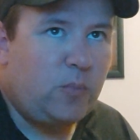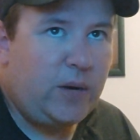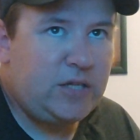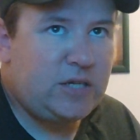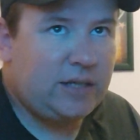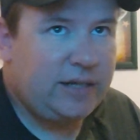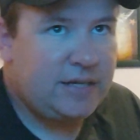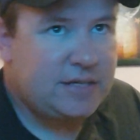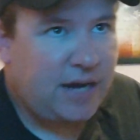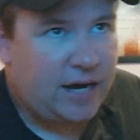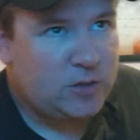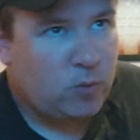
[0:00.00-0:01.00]
basically this
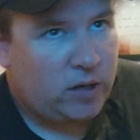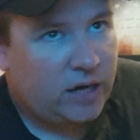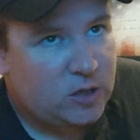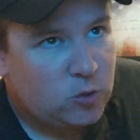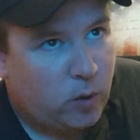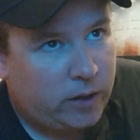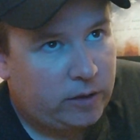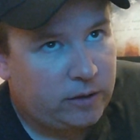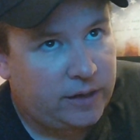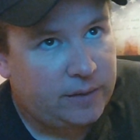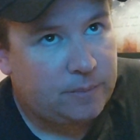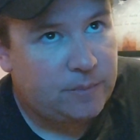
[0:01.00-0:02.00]
guy's went on Twitter
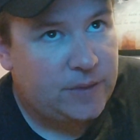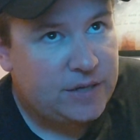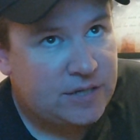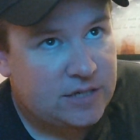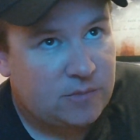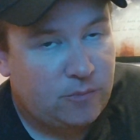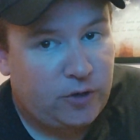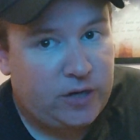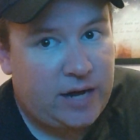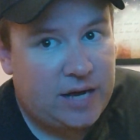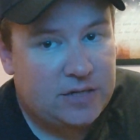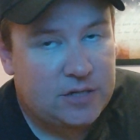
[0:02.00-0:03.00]
and he said some pretty
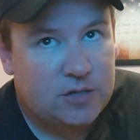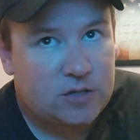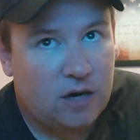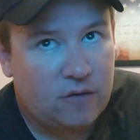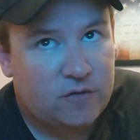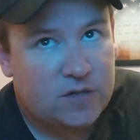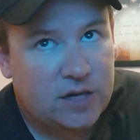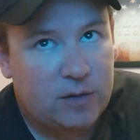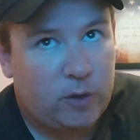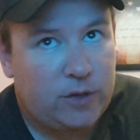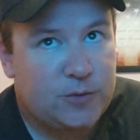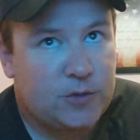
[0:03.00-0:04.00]
nasty stuff, saying
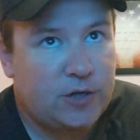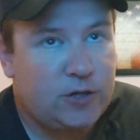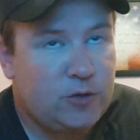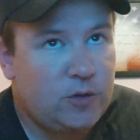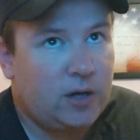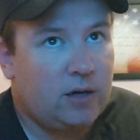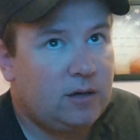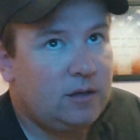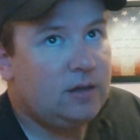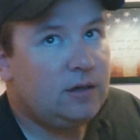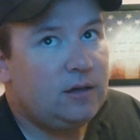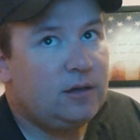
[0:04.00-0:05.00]
what he was going to do to
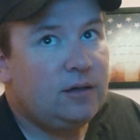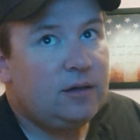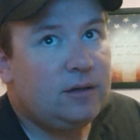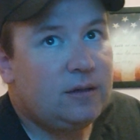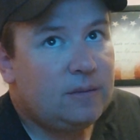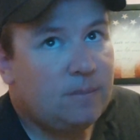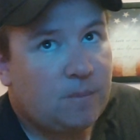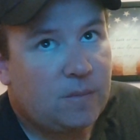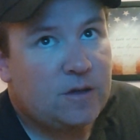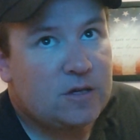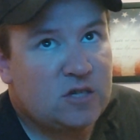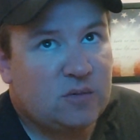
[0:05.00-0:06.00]

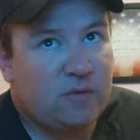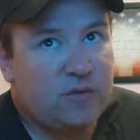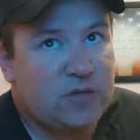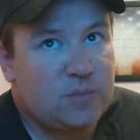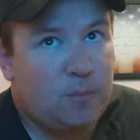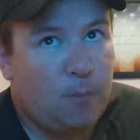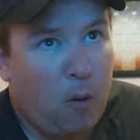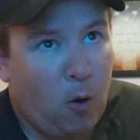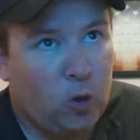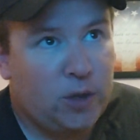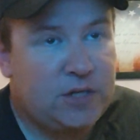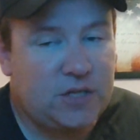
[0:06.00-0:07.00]
some of his
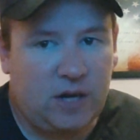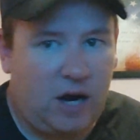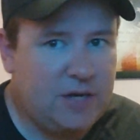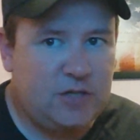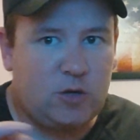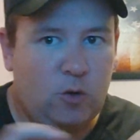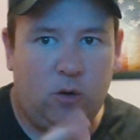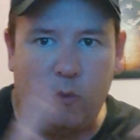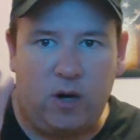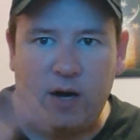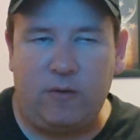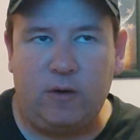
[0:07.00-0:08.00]
bullies in high school and
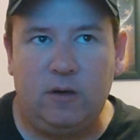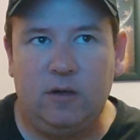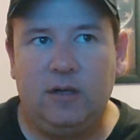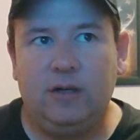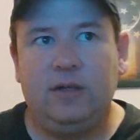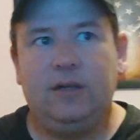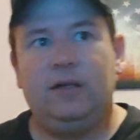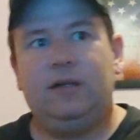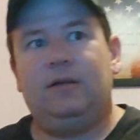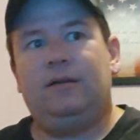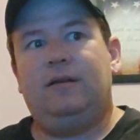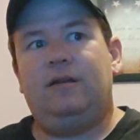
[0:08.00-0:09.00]
whatever.
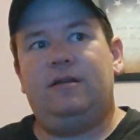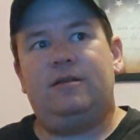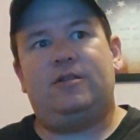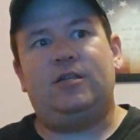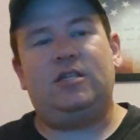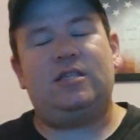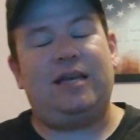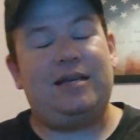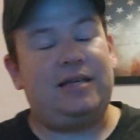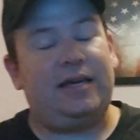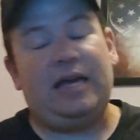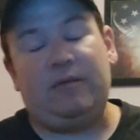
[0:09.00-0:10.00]
Just
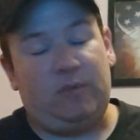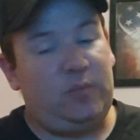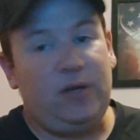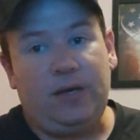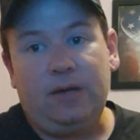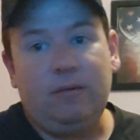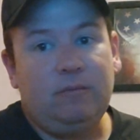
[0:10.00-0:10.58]
things I can't repeat.